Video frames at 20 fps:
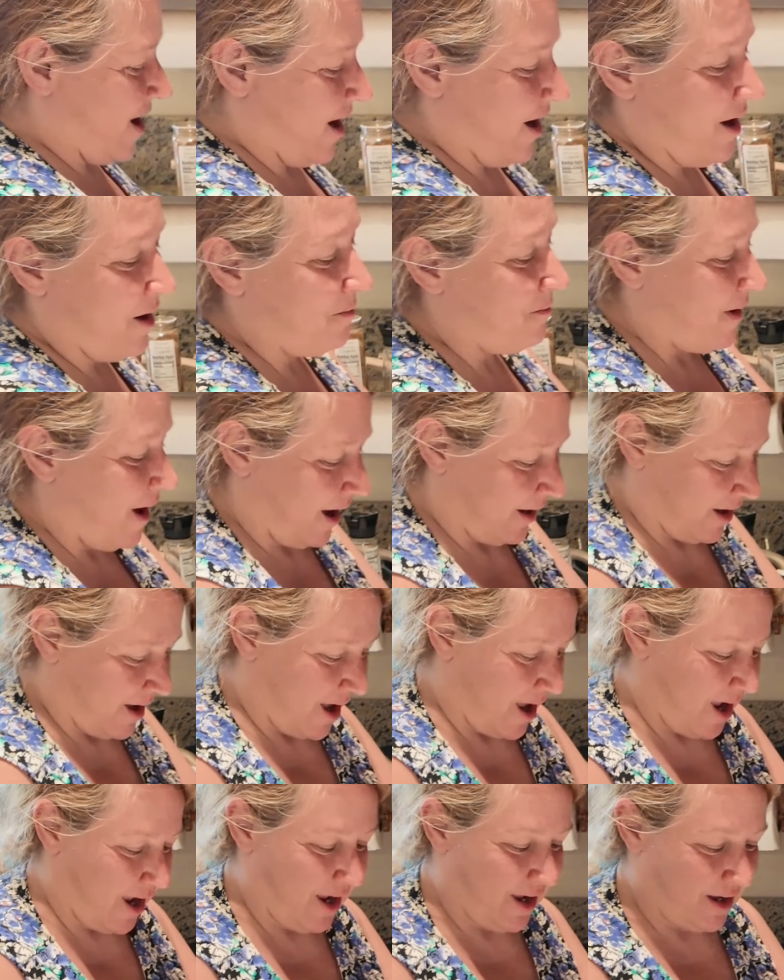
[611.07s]
Okay, I'm back.
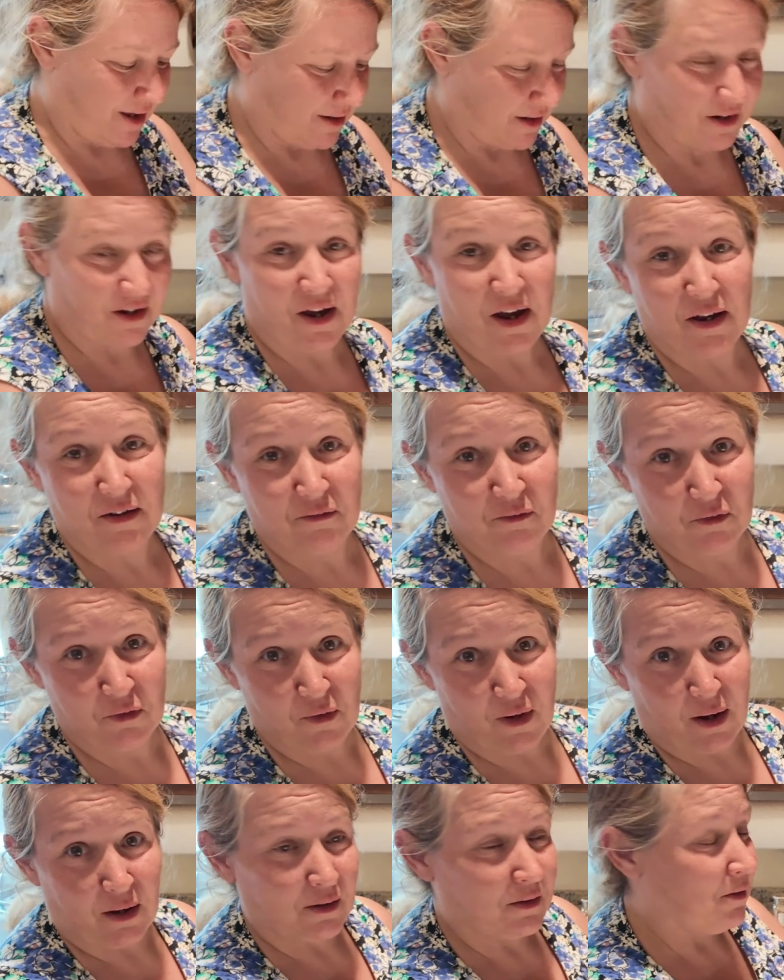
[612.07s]
And I
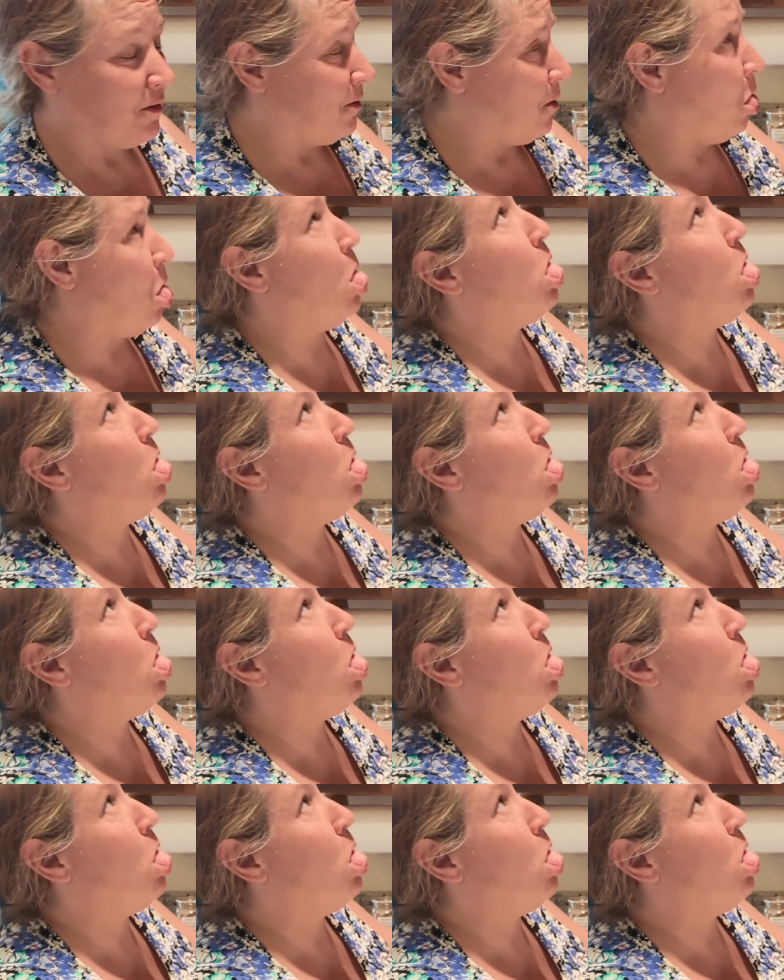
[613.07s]
grabbed